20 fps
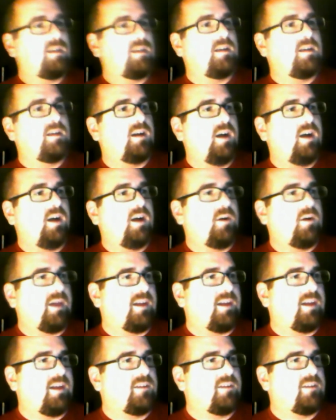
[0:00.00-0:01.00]

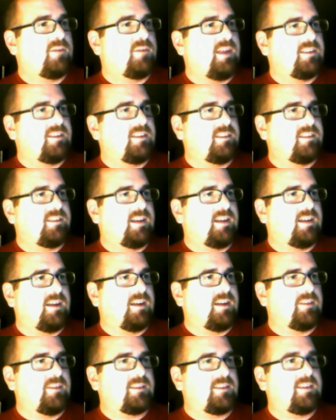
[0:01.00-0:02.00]
Okay, Reyes is not
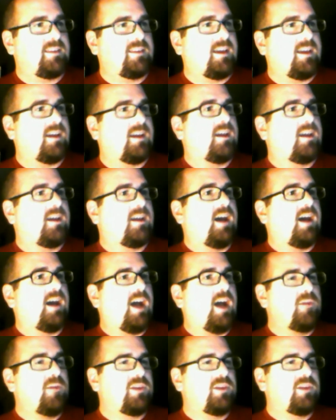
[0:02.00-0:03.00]
obvious. Yeah, I'm
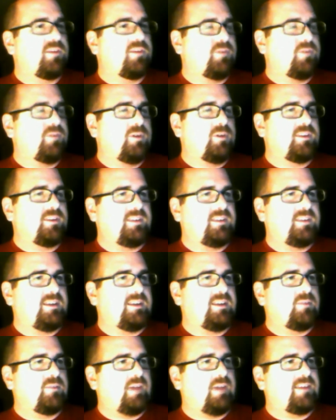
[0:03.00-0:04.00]
looking forward to
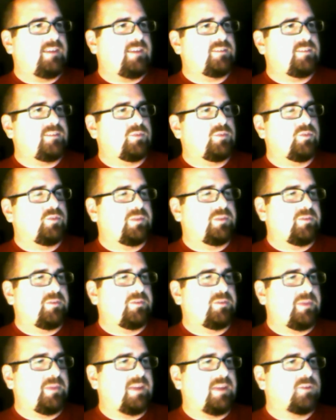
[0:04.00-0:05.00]
seeing vast improvement from
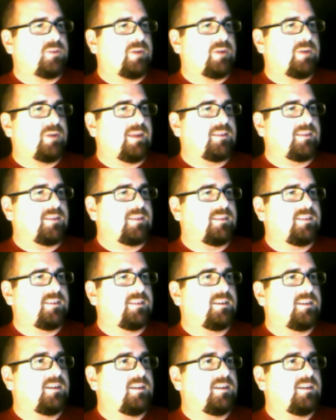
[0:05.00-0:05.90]
Kendall Reyes this year.